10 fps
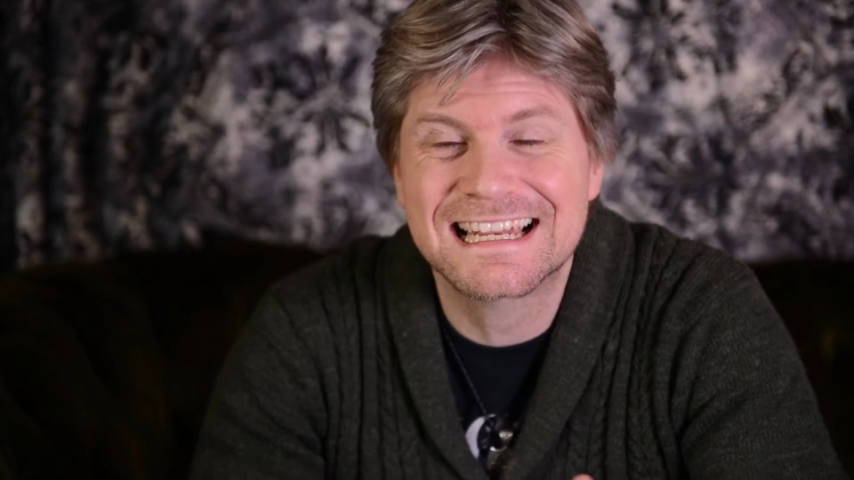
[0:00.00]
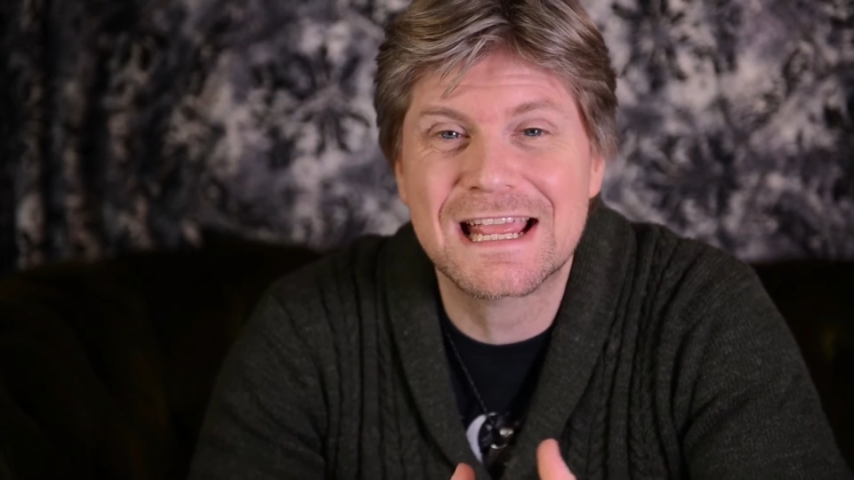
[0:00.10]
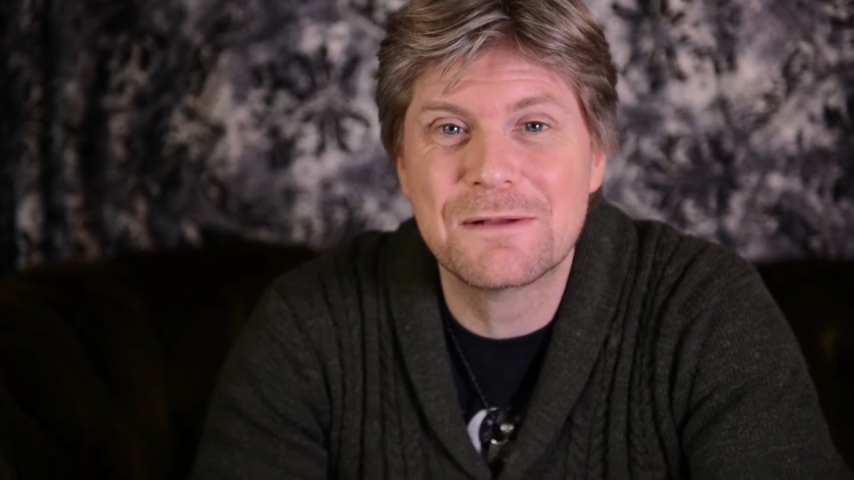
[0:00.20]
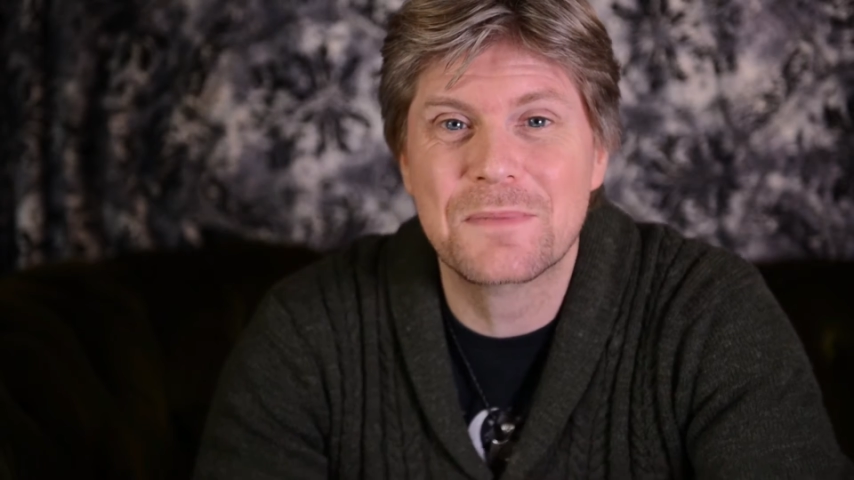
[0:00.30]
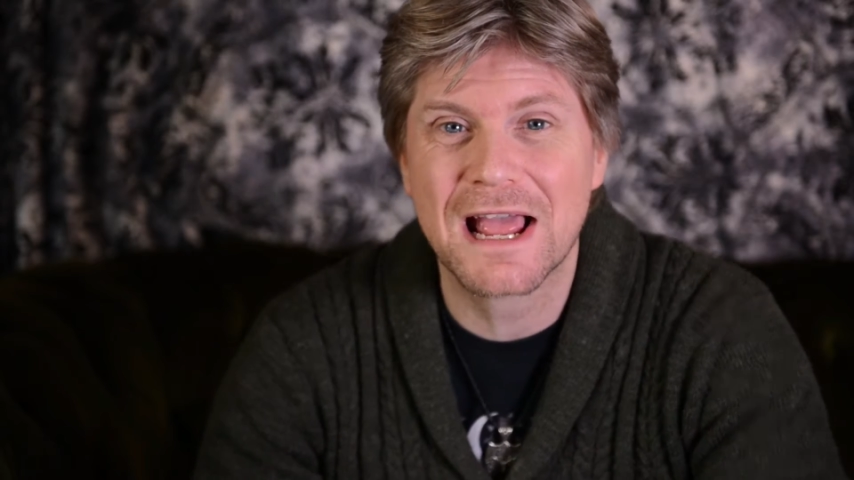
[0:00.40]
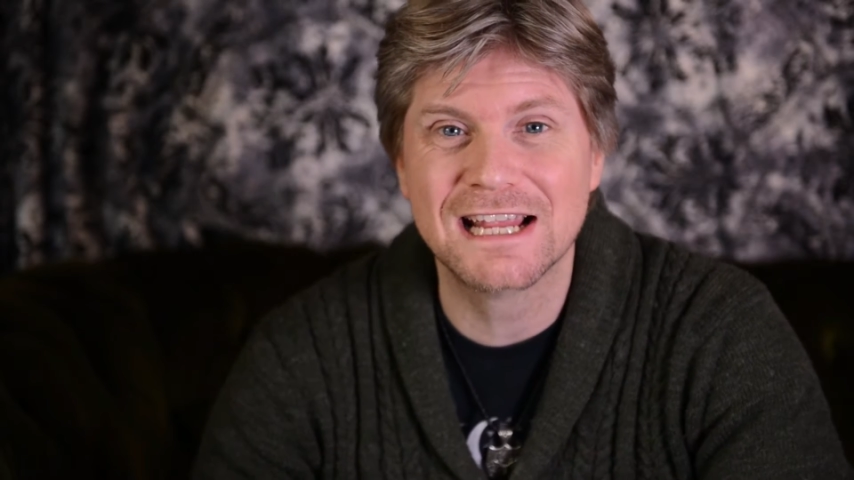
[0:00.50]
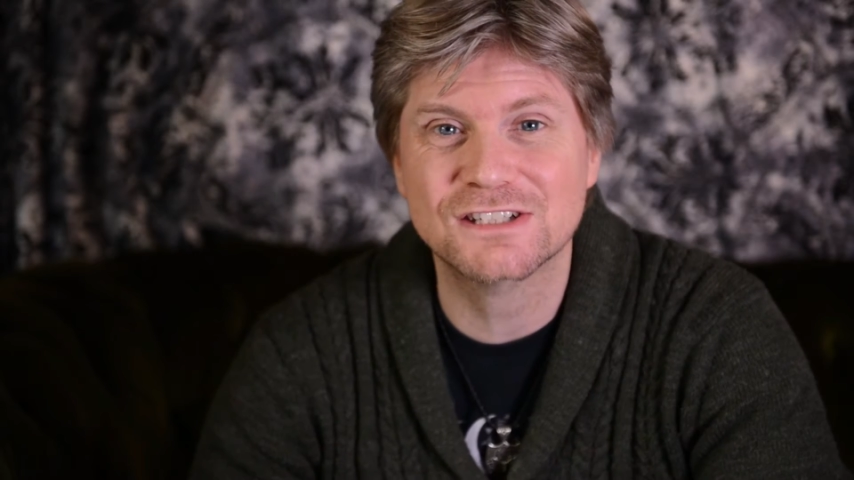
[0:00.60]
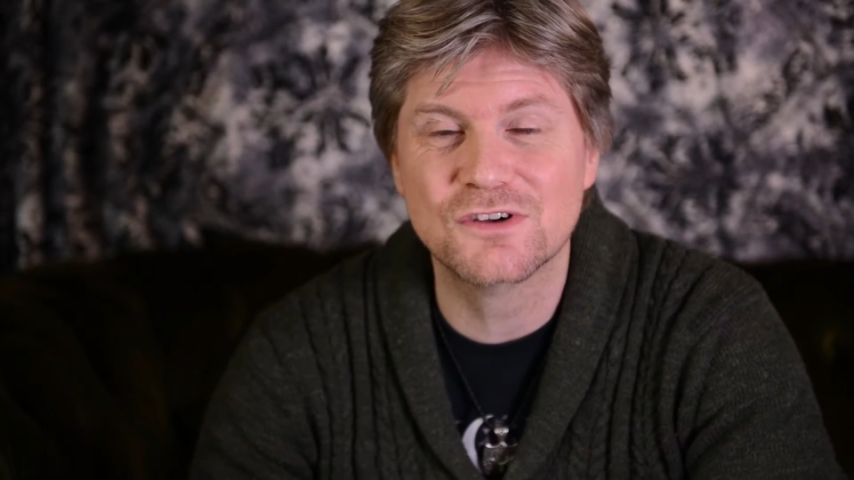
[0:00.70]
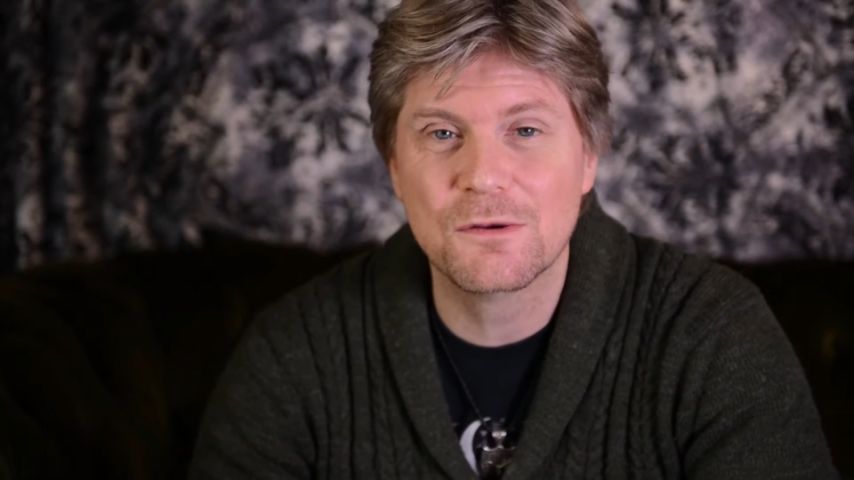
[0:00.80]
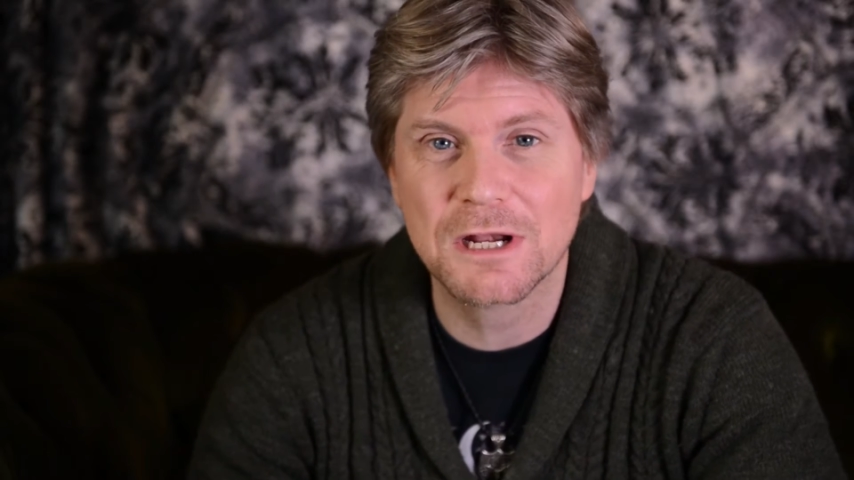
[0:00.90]
Imp
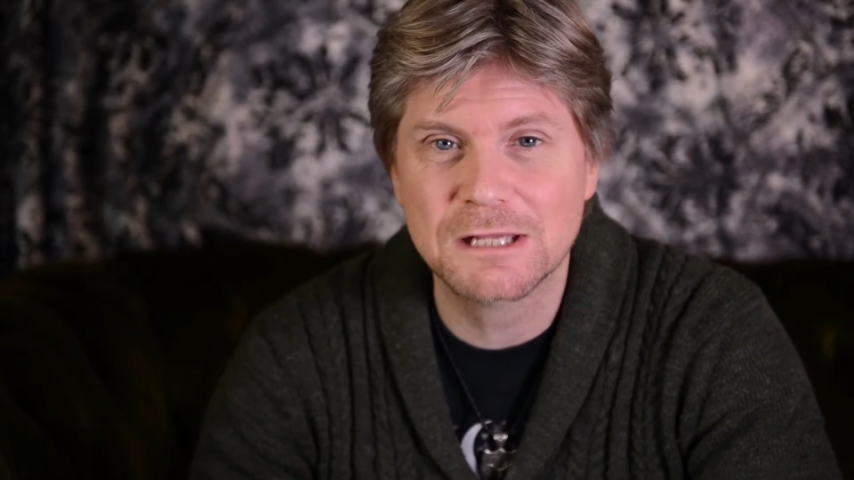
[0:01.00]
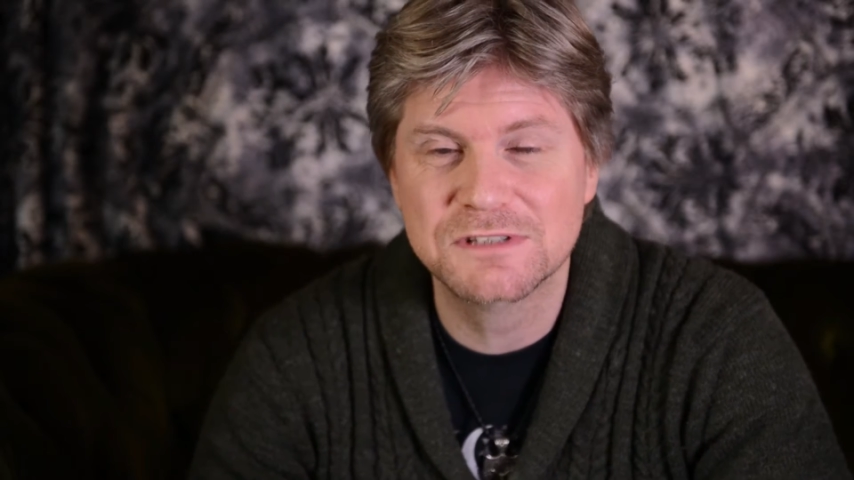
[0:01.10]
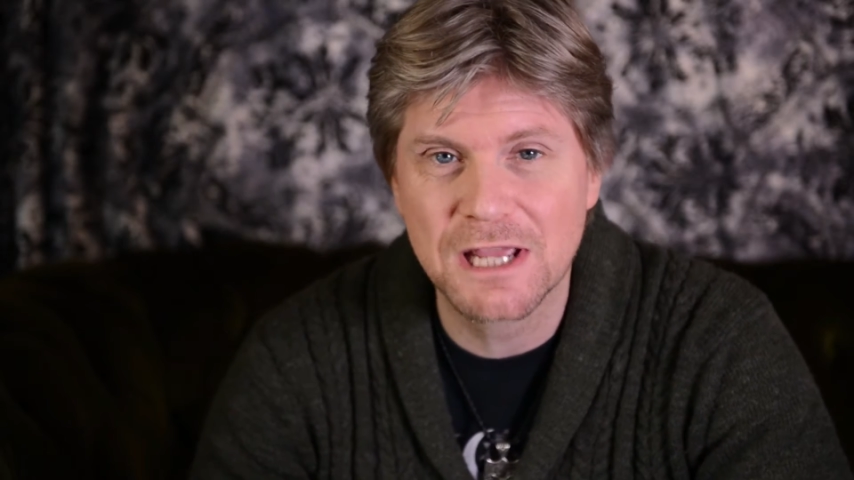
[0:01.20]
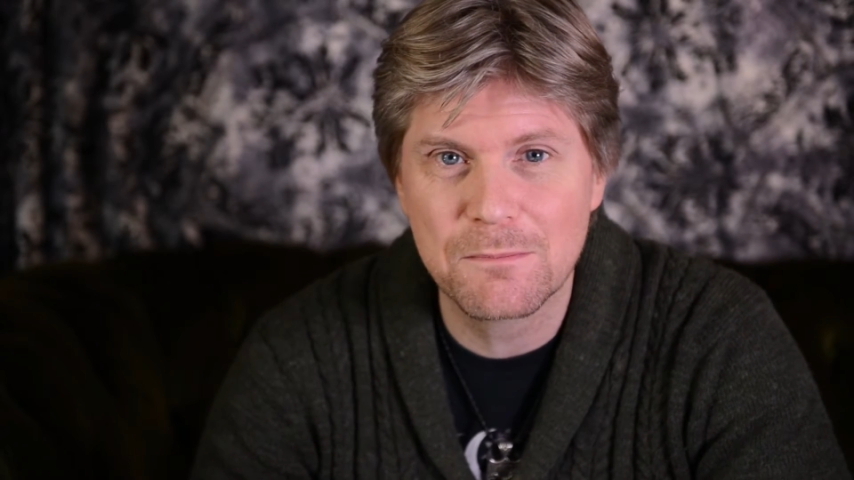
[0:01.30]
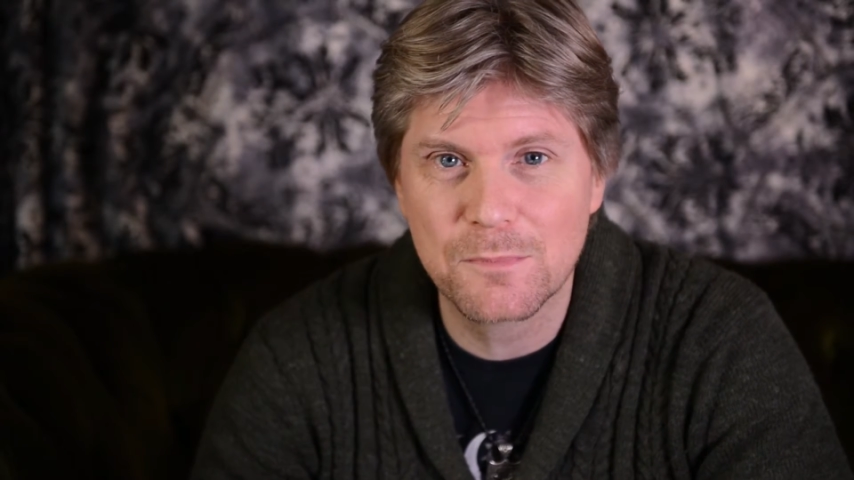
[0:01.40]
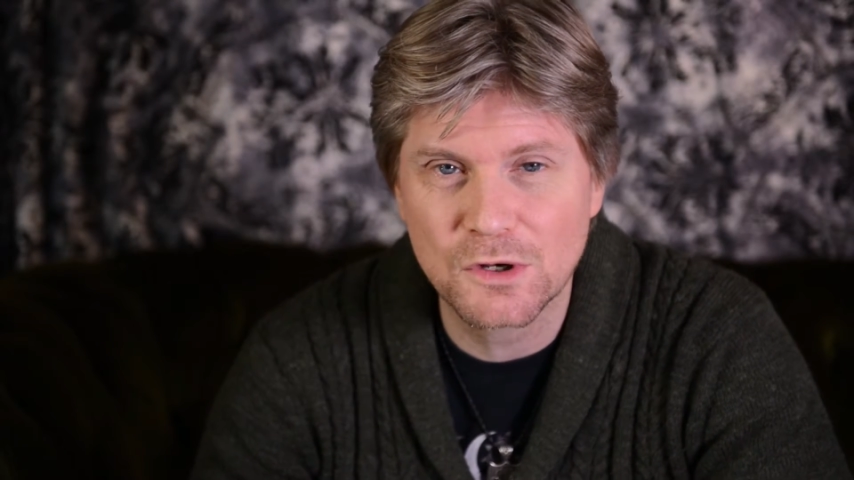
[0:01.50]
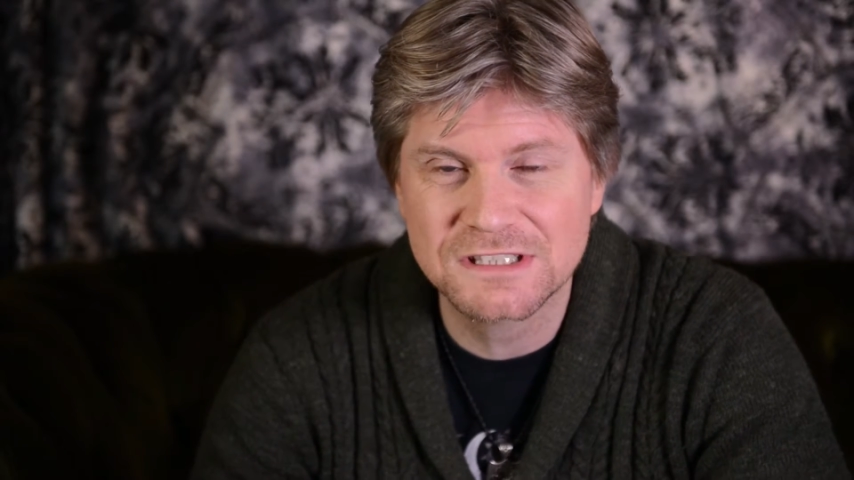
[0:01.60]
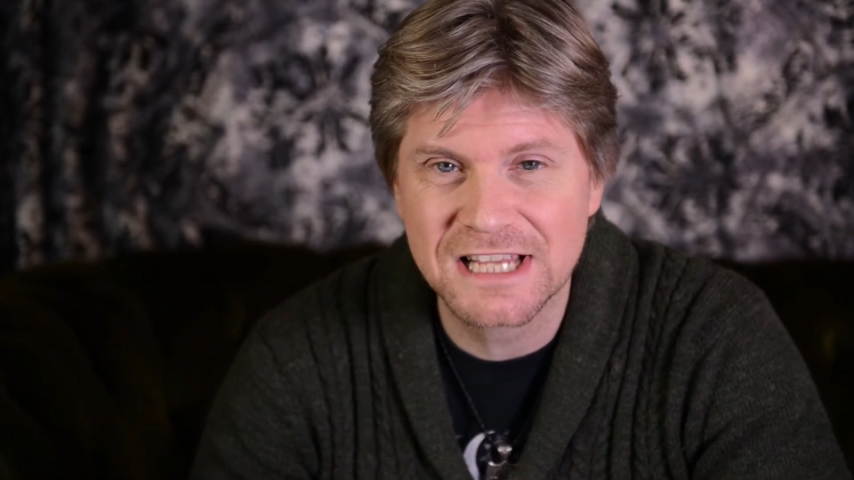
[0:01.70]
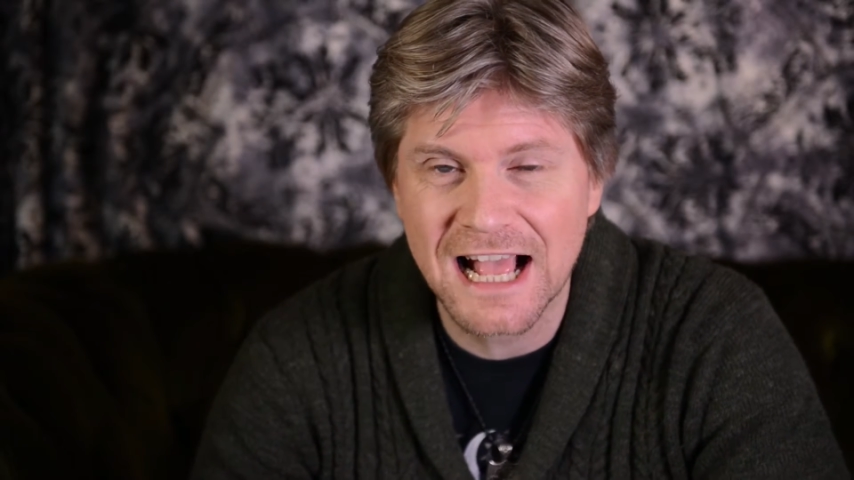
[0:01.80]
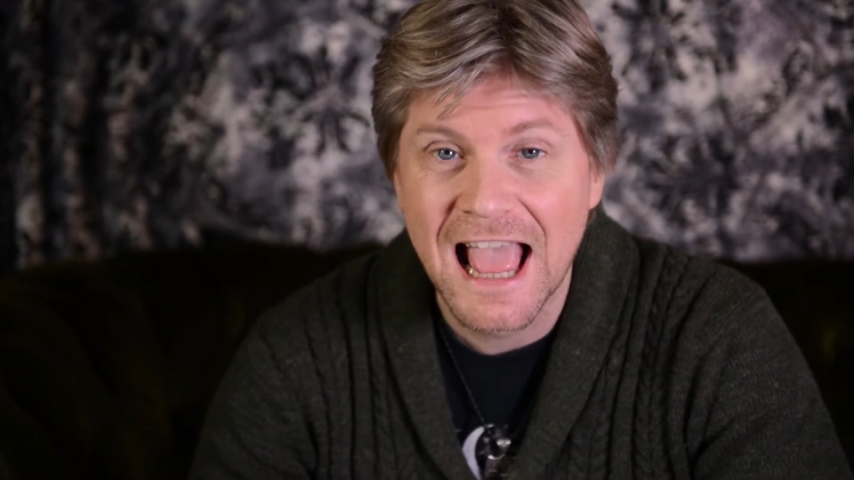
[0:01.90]
Extra. My name's Ken
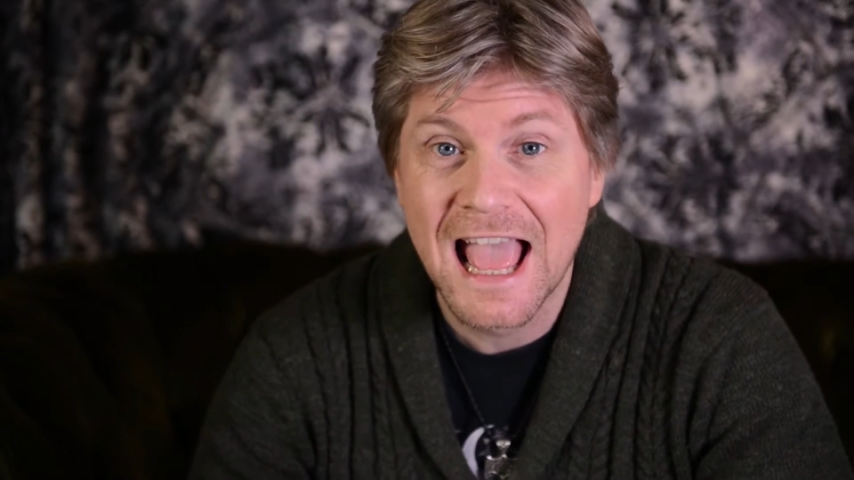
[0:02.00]
Boyter,